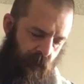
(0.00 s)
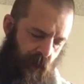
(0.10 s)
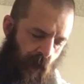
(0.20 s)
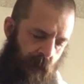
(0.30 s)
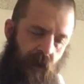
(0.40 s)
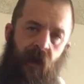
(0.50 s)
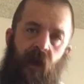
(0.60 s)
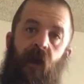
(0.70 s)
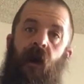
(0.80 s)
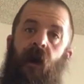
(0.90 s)
I hope
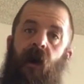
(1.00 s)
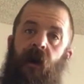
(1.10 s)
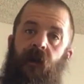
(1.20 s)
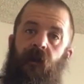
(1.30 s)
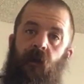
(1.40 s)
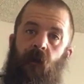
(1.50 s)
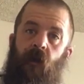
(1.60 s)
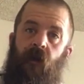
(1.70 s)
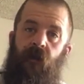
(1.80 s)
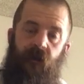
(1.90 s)
Angela
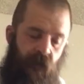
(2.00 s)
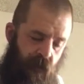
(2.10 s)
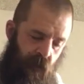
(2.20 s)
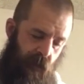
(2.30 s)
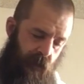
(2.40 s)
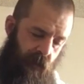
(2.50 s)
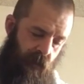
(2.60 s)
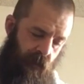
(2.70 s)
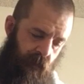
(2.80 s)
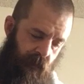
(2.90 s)
Merkel is enjoying
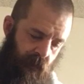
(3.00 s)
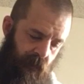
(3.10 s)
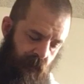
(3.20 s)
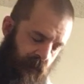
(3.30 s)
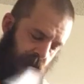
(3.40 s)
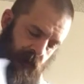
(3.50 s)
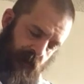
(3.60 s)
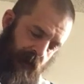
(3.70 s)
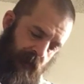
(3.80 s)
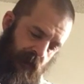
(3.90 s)
her
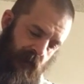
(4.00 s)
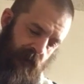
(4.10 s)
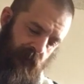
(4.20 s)
uh, time off,